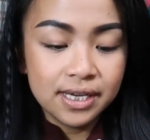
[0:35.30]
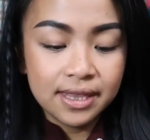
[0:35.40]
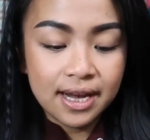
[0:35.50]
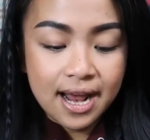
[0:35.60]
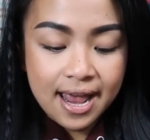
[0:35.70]
thing
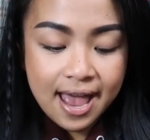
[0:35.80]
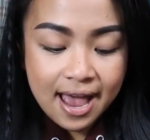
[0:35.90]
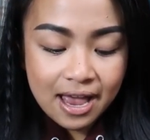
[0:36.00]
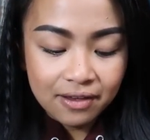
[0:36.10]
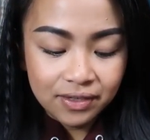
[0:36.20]
that I
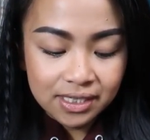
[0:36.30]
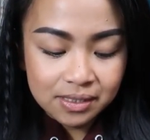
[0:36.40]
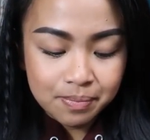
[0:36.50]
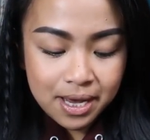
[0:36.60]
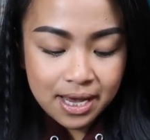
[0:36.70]
have
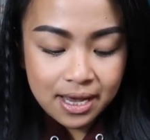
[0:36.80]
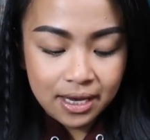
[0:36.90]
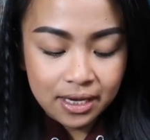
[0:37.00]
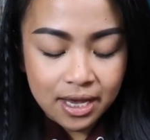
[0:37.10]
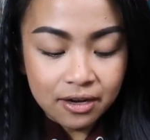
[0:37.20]
is
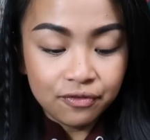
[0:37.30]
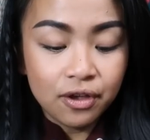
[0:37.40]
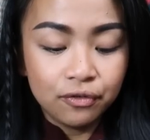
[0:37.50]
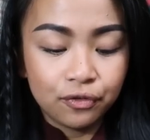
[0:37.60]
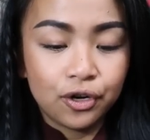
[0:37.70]
by
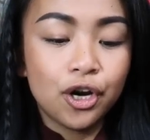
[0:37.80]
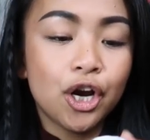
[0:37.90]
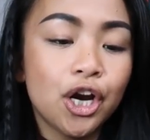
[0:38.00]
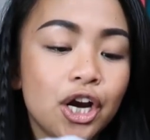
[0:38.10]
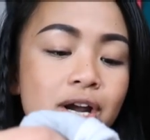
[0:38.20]
NFL for
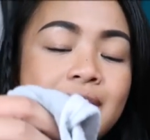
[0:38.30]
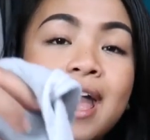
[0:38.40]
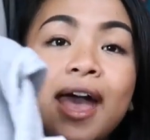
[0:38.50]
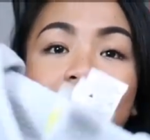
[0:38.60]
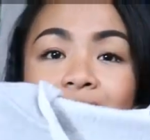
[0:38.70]
Her,
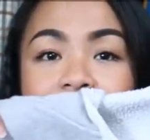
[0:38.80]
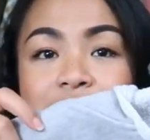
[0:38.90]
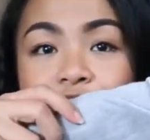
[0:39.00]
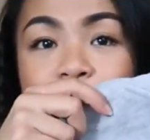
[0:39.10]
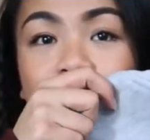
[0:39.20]
and it's
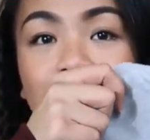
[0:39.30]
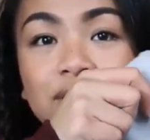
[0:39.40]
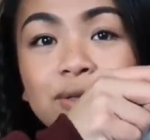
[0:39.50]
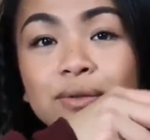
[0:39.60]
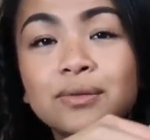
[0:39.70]
this
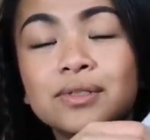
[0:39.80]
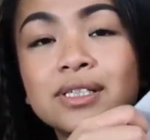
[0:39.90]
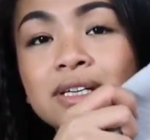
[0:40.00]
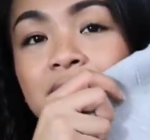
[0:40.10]
cute